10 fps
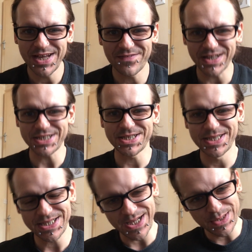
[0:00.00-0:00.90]
if that
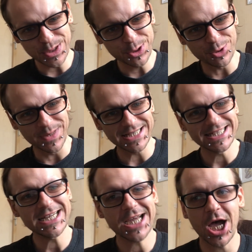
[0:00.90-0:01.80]
doesn't sound too
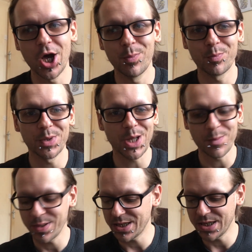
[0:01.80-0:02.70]
dramatic,
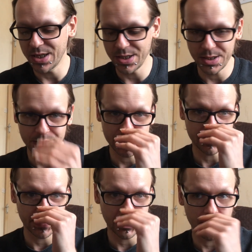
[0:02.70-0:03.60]
without picking
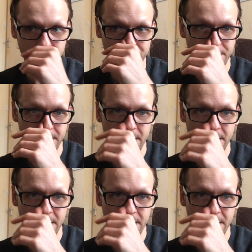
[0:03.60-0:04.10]
something up.